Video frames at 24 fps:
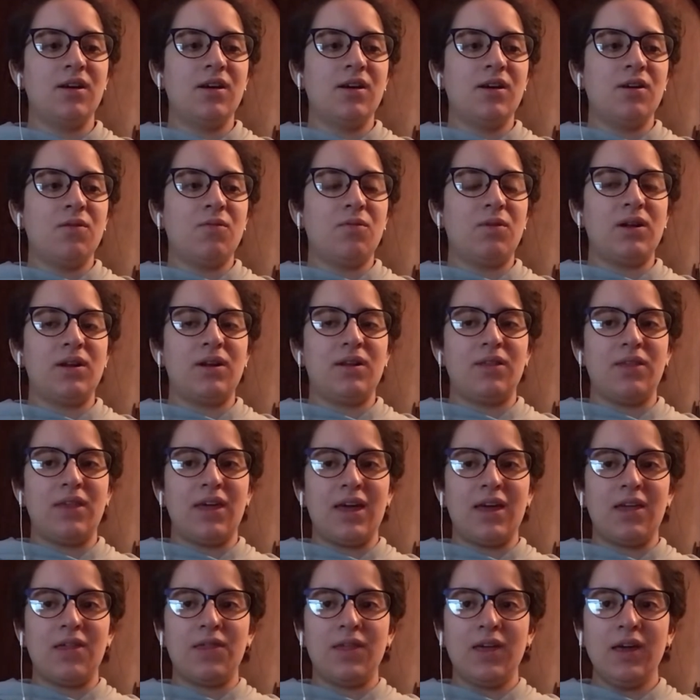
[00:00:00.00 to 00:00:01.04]
what they
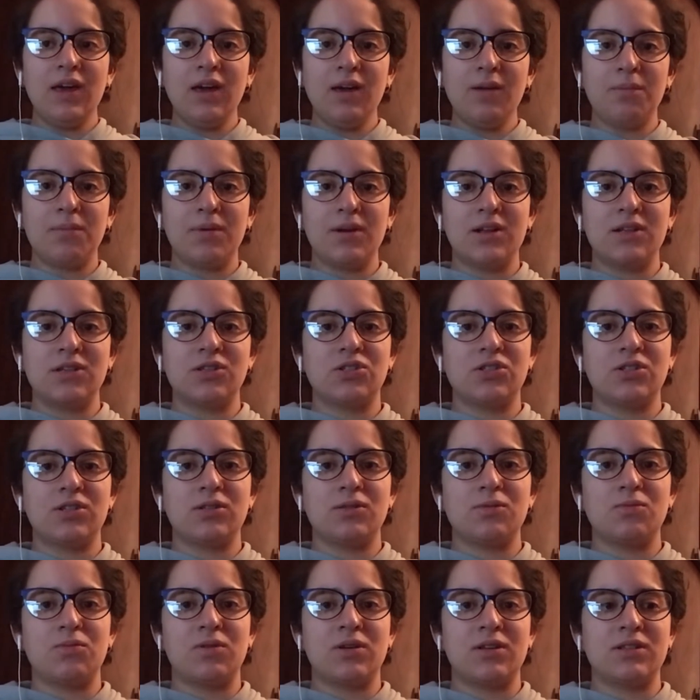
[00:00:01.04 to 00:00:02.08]
think, but is just
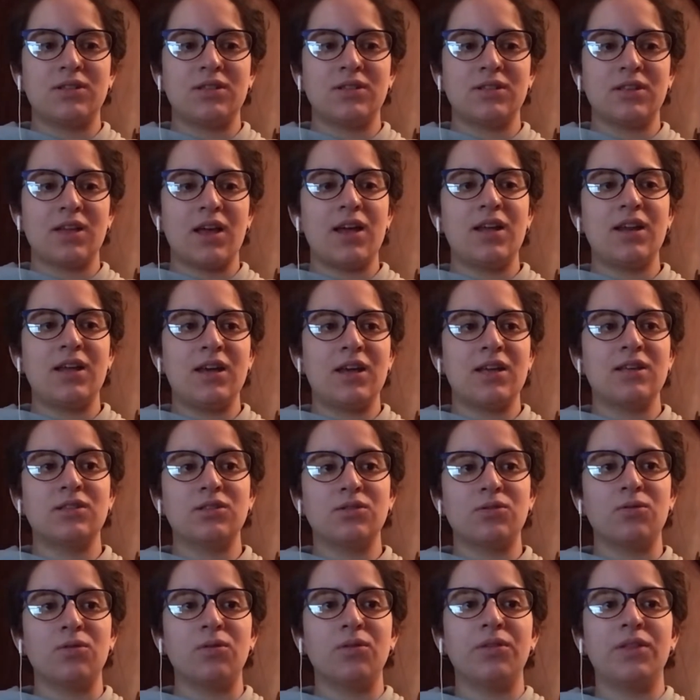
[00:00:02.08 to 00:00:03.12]
what society has
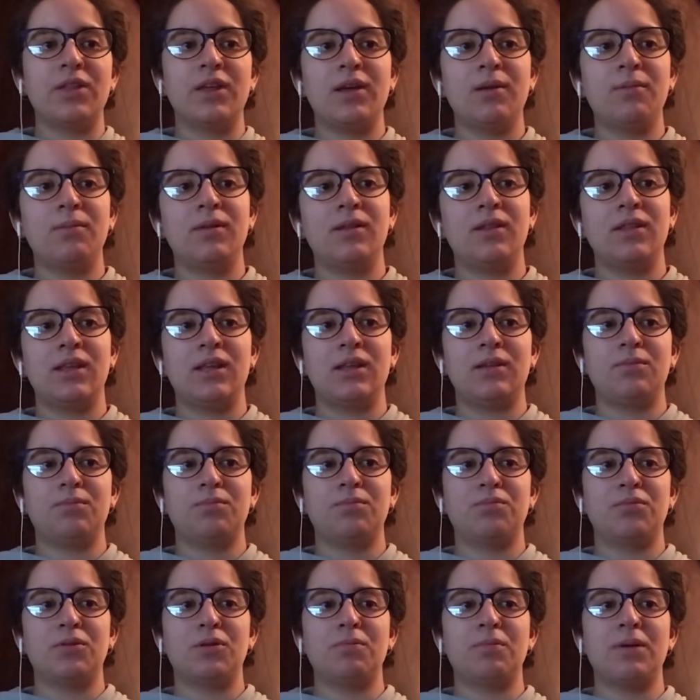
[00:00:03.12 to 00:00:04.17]
told them, and they
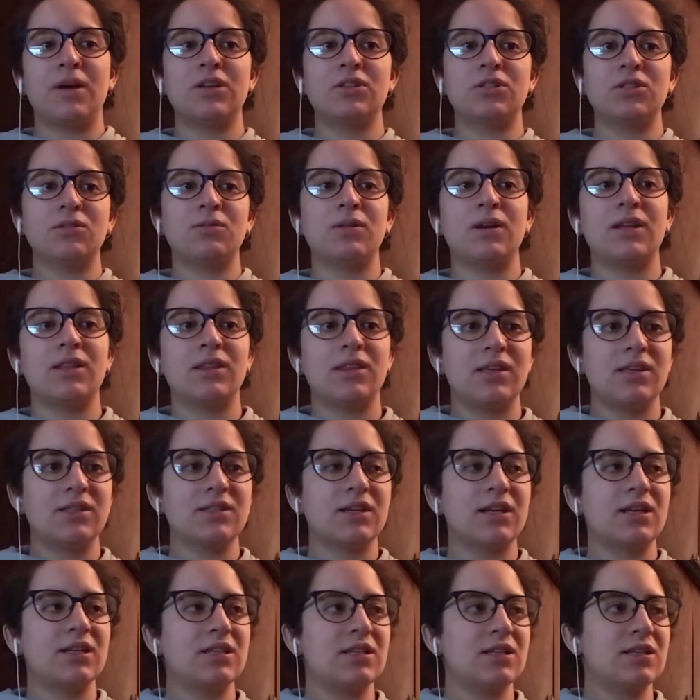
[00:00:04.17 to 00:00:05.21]
perpetuate these
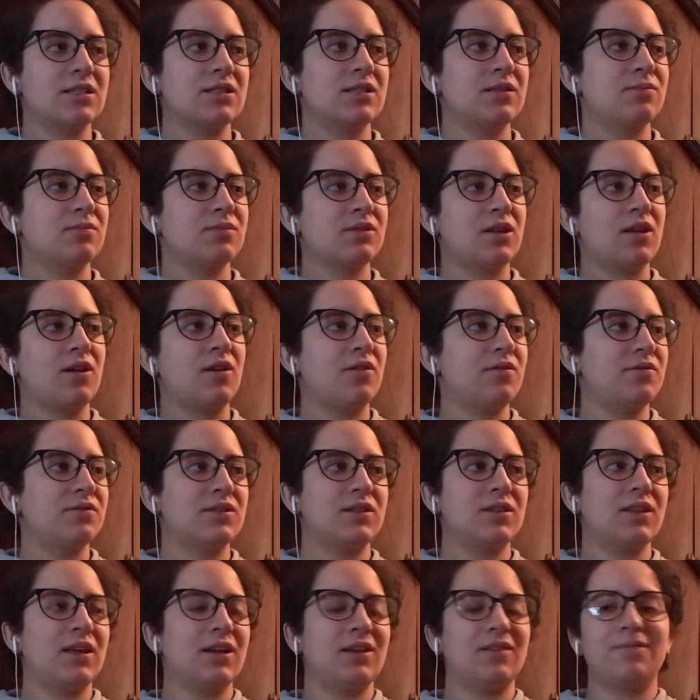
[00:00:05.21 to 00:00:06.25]
ideas themselves,
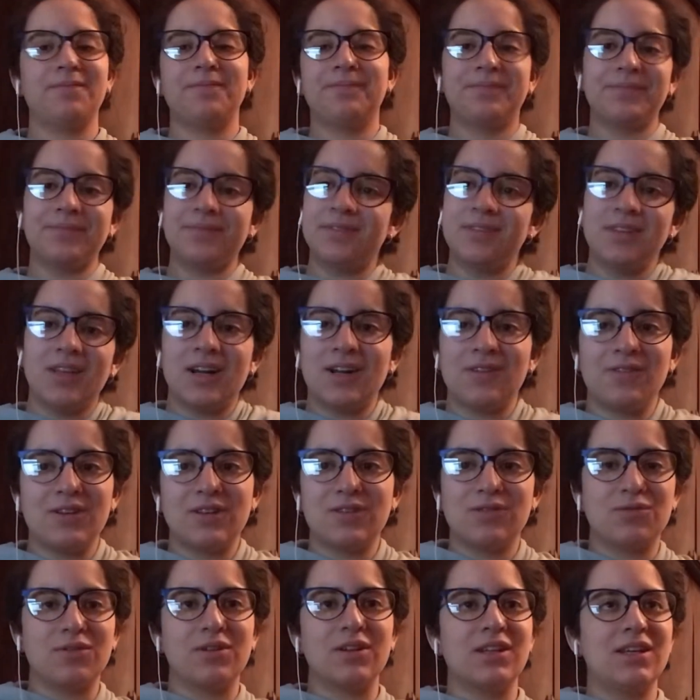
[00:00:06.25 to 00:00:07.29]
and none of us
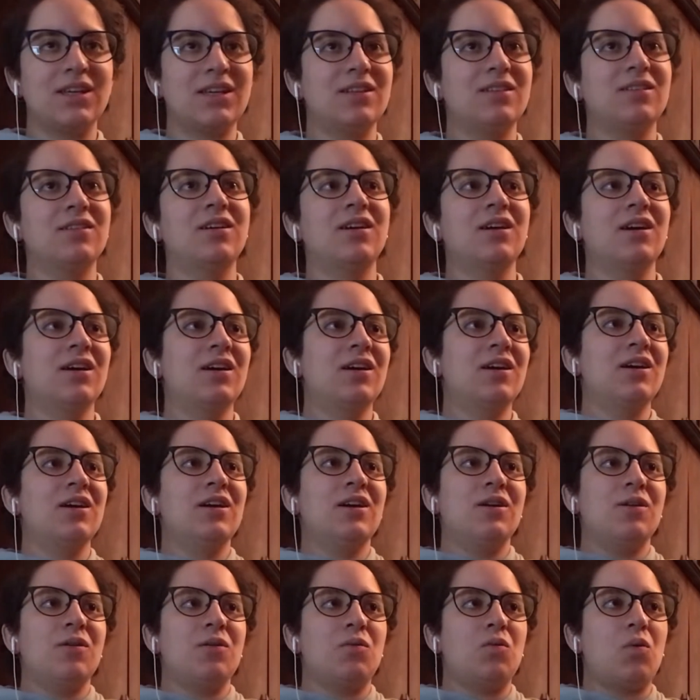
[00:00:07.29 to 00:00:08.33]
really
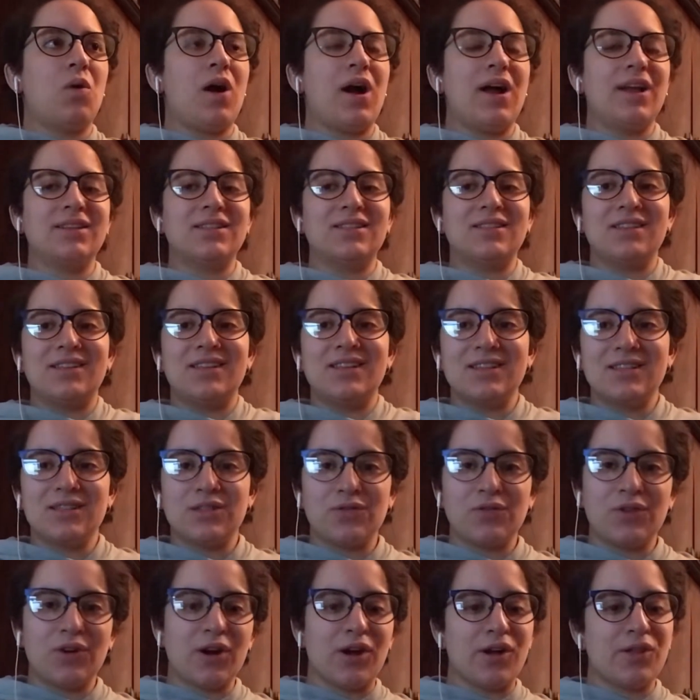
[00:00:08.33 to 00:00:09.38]
want this
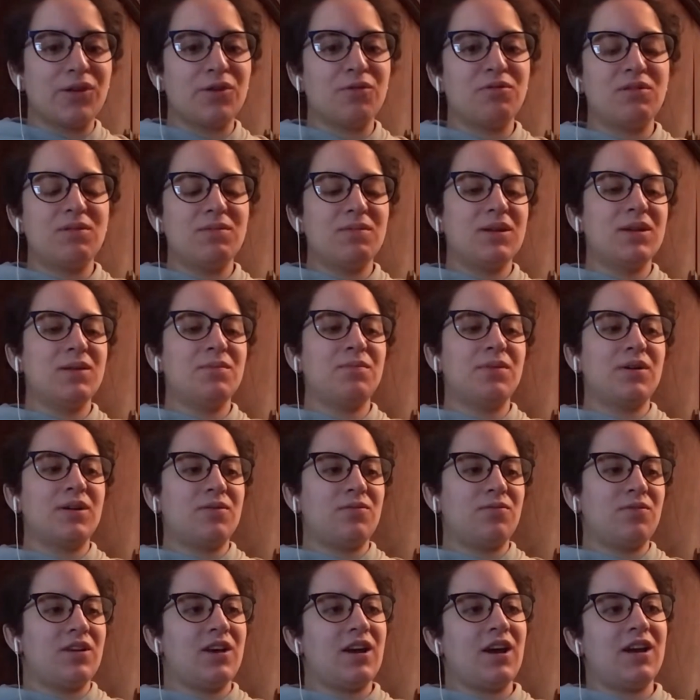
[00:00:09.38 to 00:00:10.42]
for other women, but we
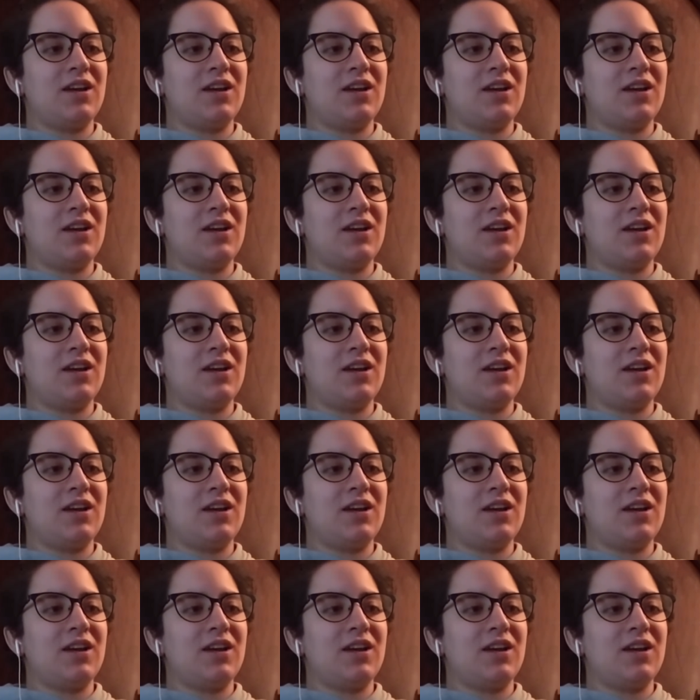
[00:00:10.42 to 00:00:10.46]
kind